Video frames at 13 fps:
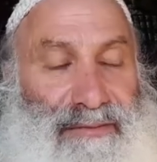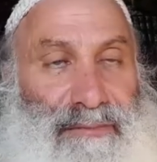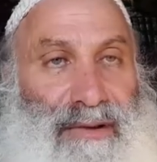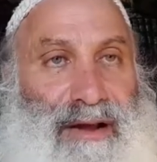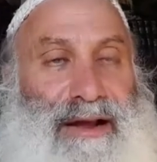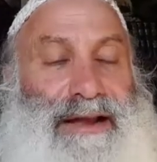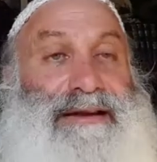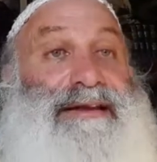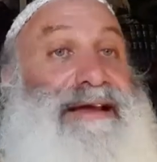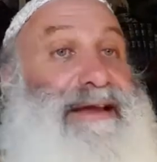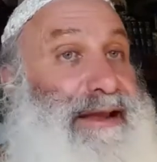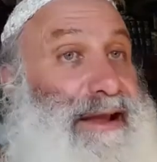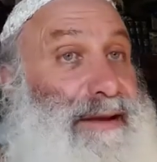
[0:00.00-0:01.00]
mind,
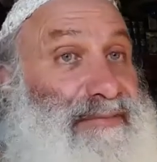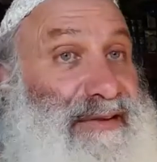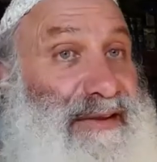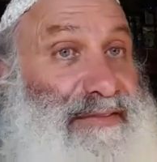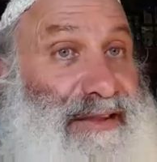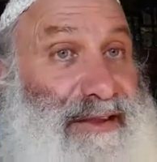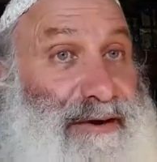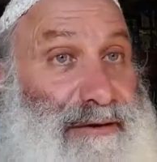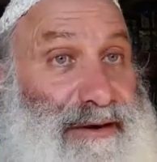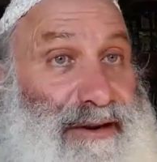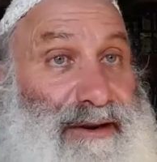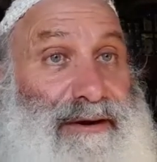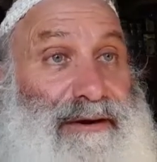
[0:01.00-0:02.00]
emptying the inner
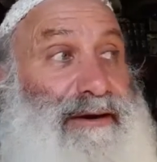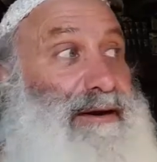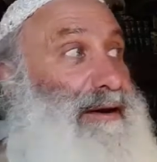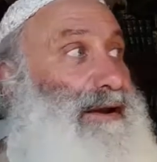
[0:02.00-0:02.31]
ear,